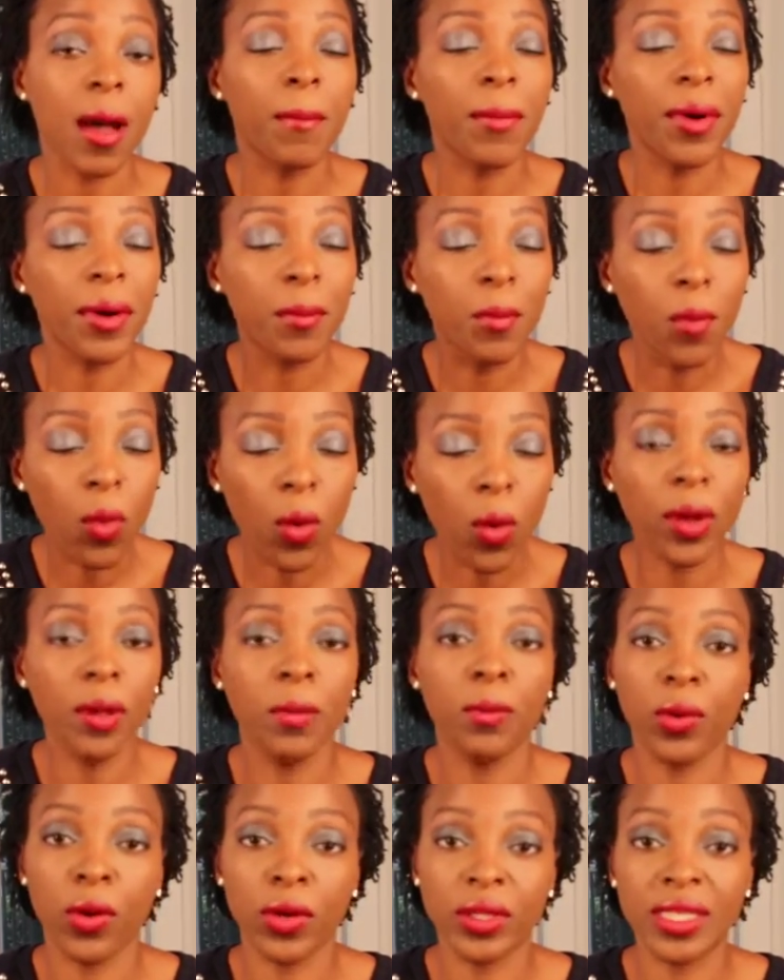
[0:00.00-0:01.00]
but more
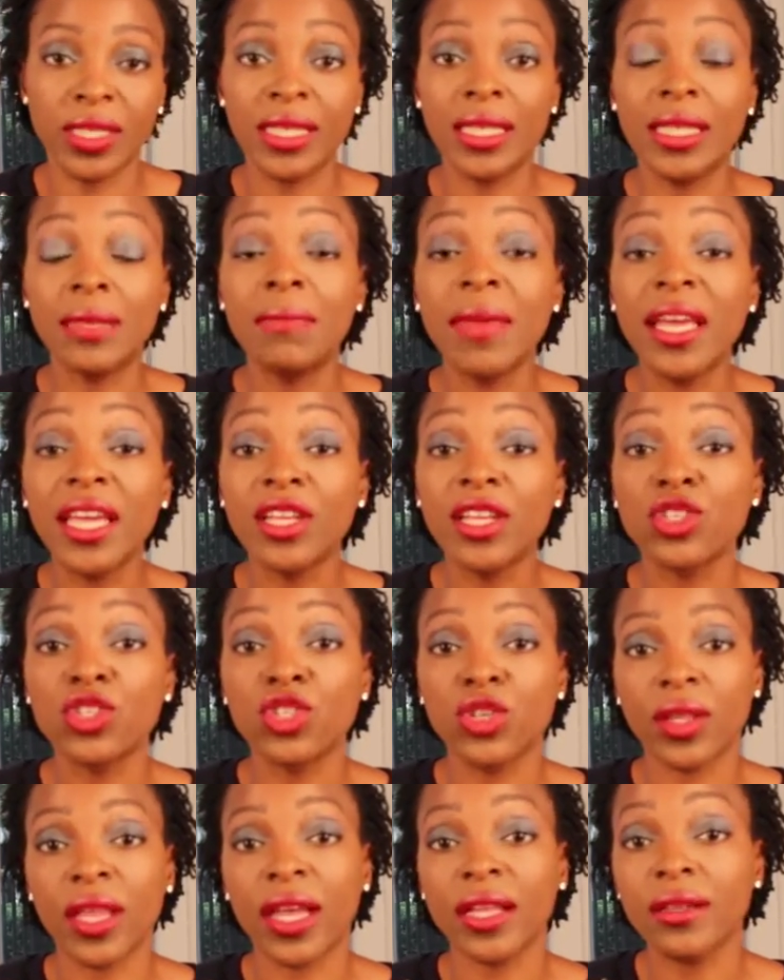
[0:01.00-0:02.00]
importantly, making
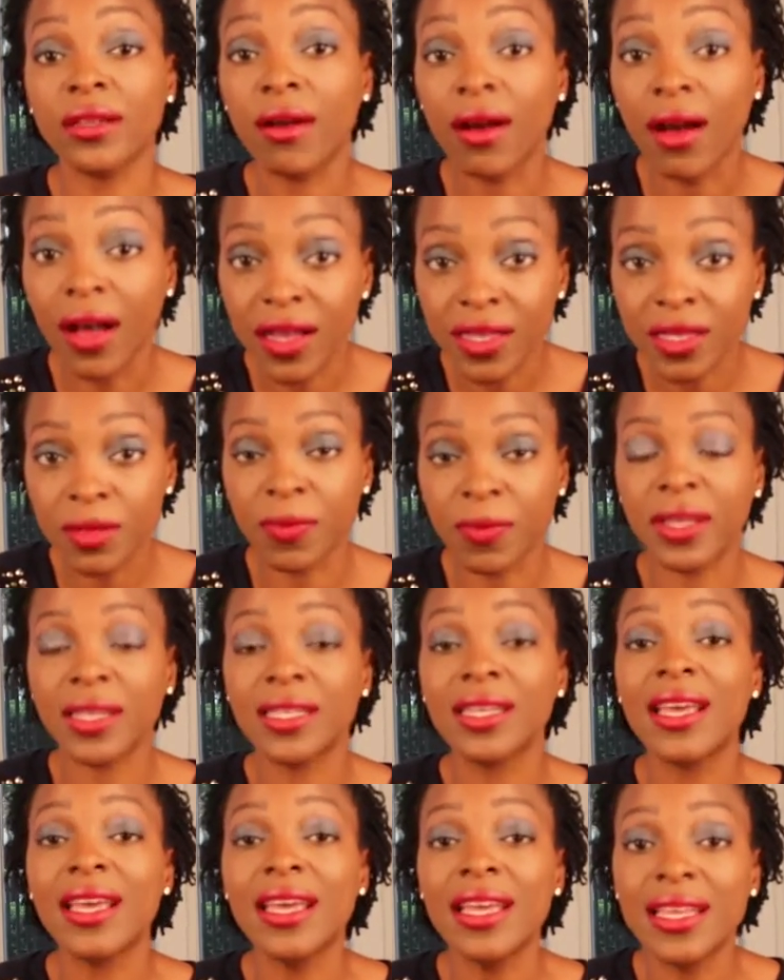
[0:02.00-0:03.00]
sure that your husband
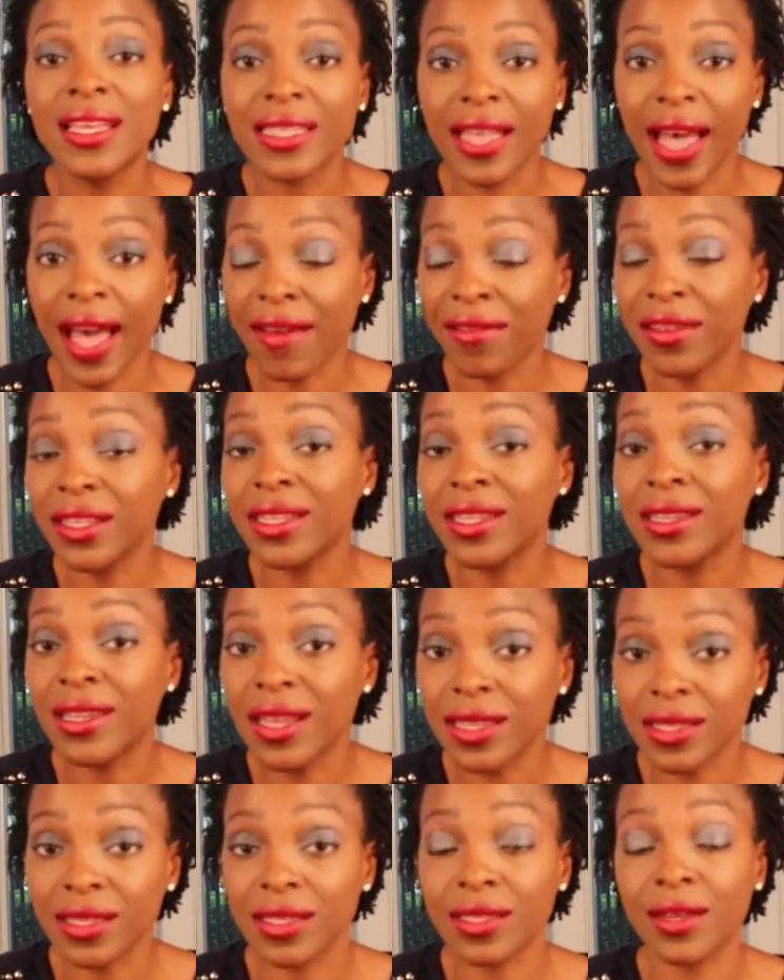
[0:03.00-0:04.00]
is having the
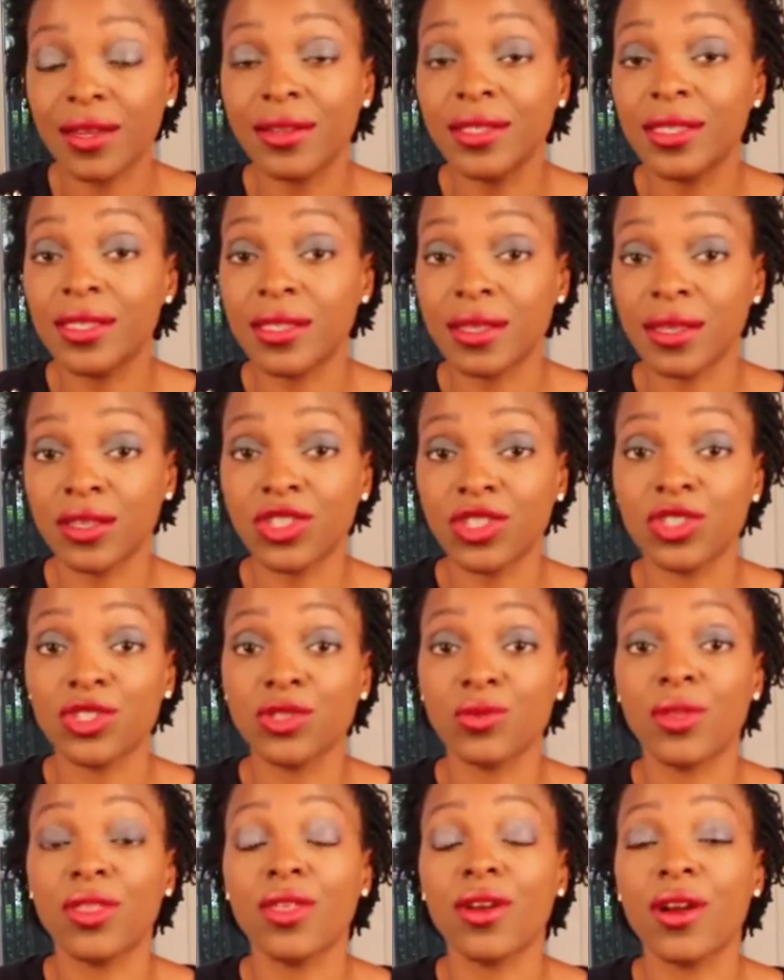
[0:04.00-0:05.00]
necessary
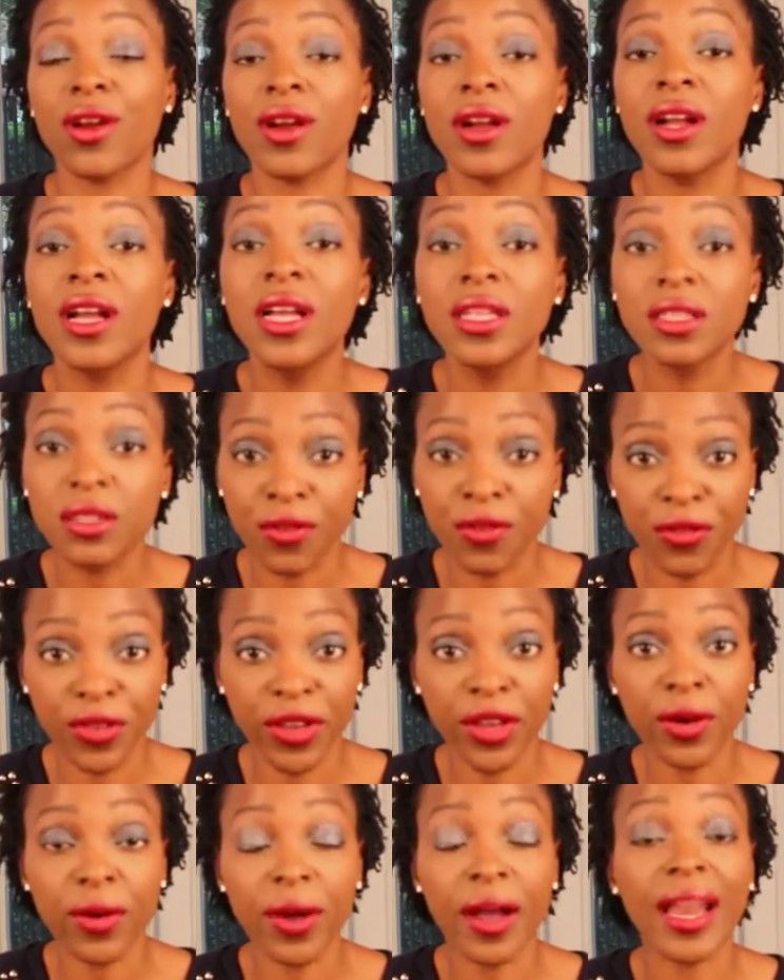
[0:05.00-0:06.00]
discussions with her to
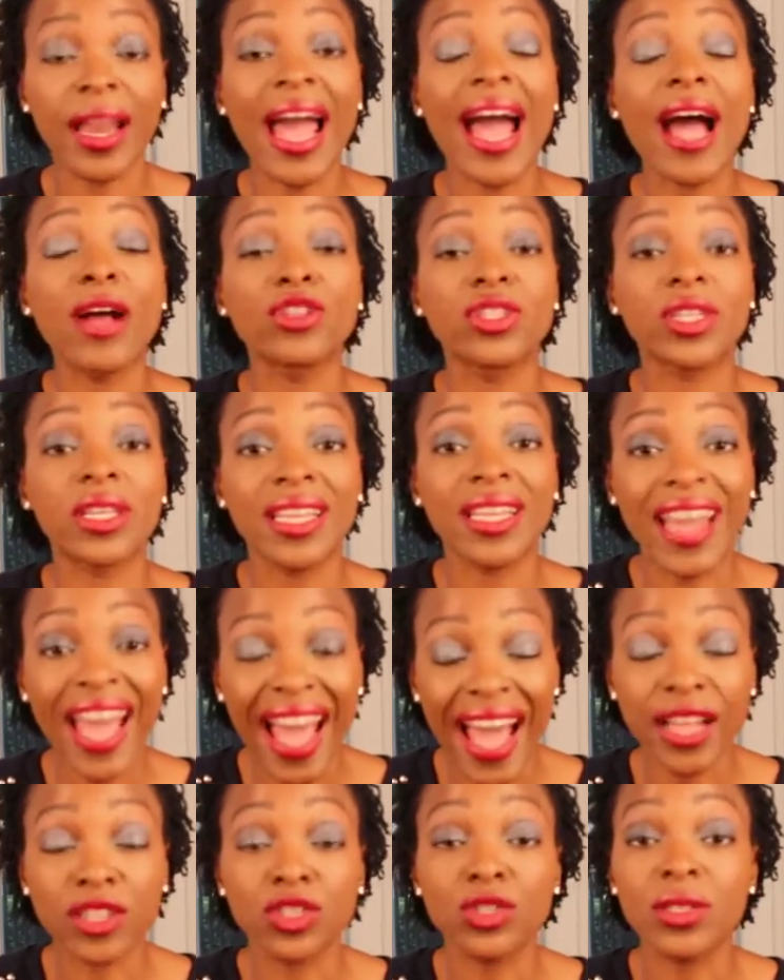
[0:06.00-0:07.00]
figure out how she can
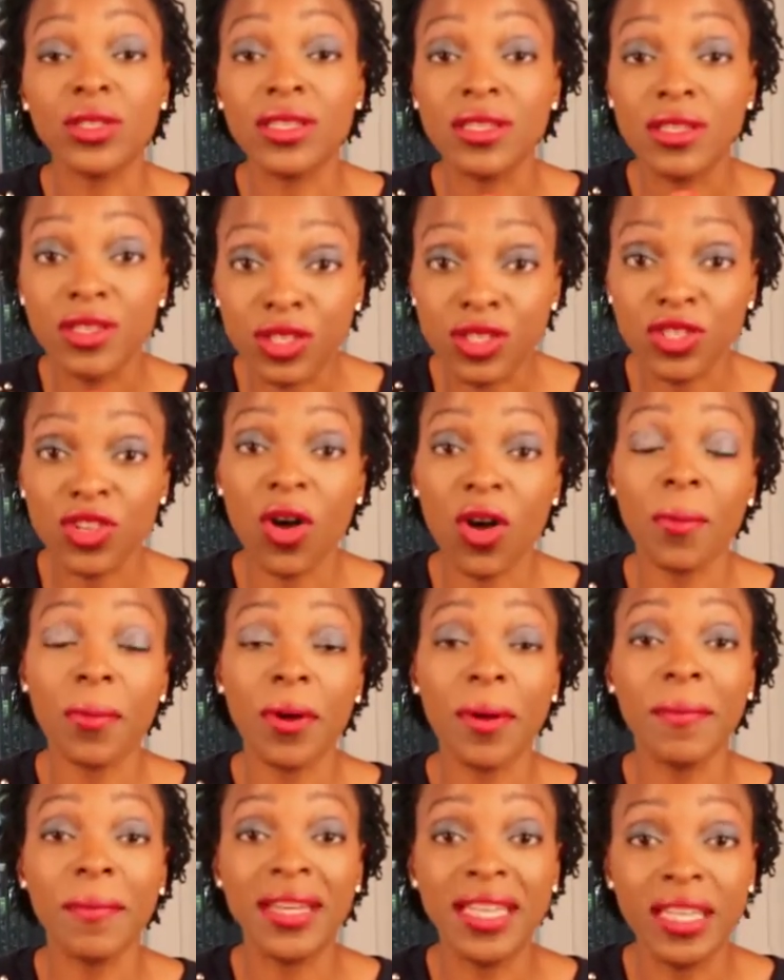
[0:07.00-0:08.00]
actually
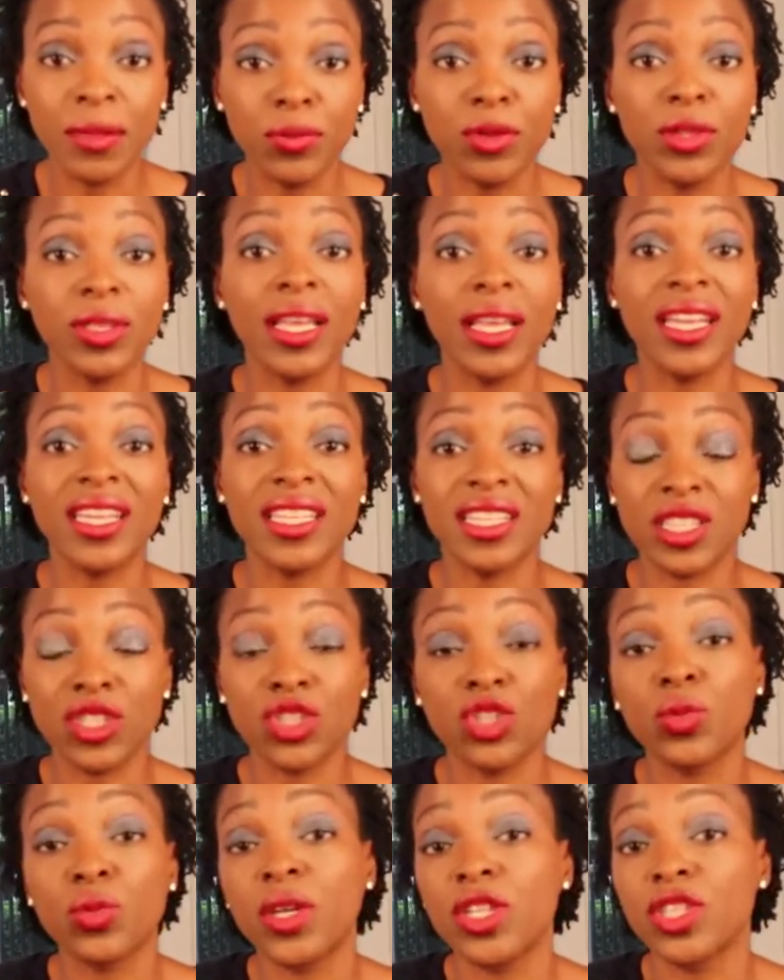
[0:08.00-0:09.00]
stop manipulating
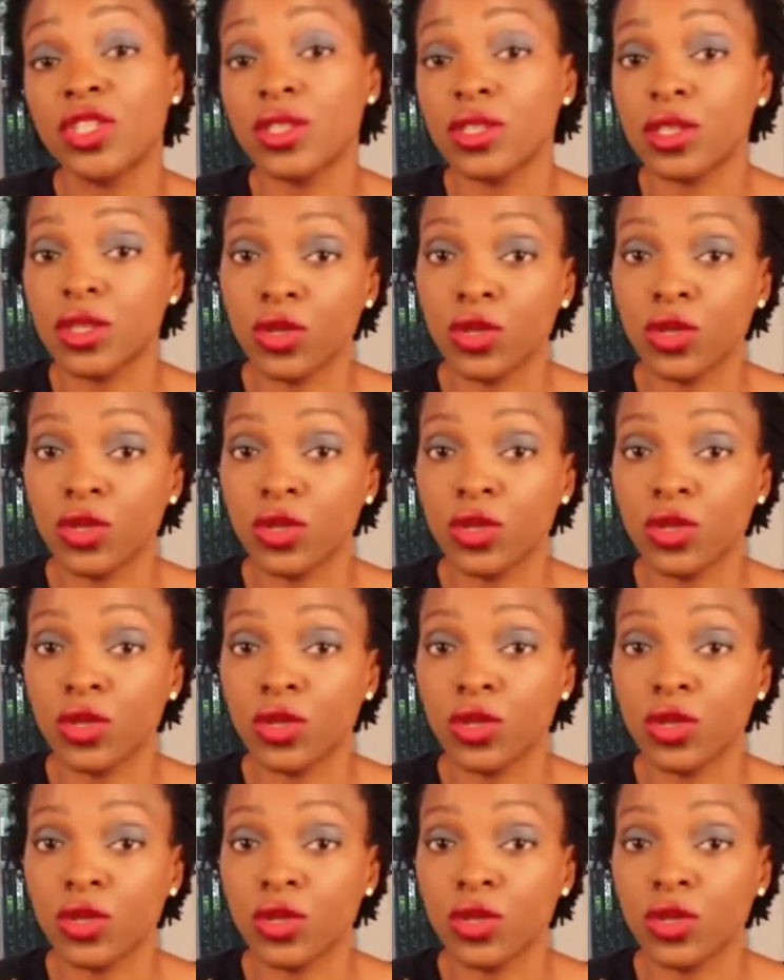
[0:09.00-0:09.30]
situations